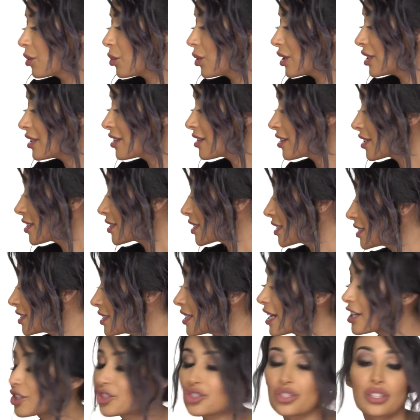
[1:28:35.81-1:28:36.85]
one of the things I
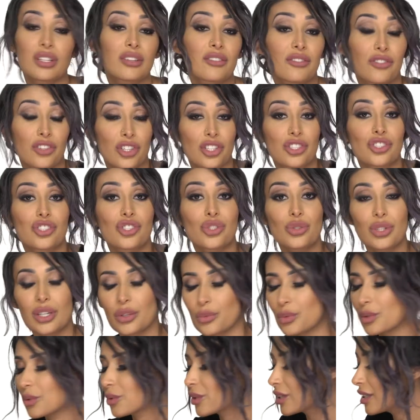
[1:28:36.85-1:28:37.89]
did actually for a
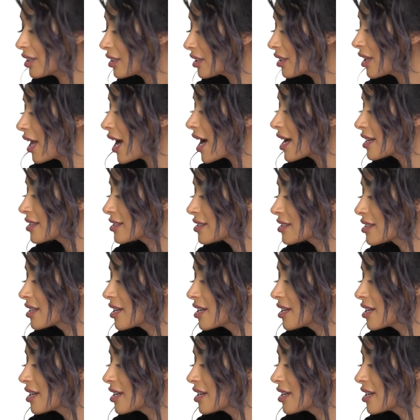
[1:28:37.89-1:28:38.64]
student, we were in class,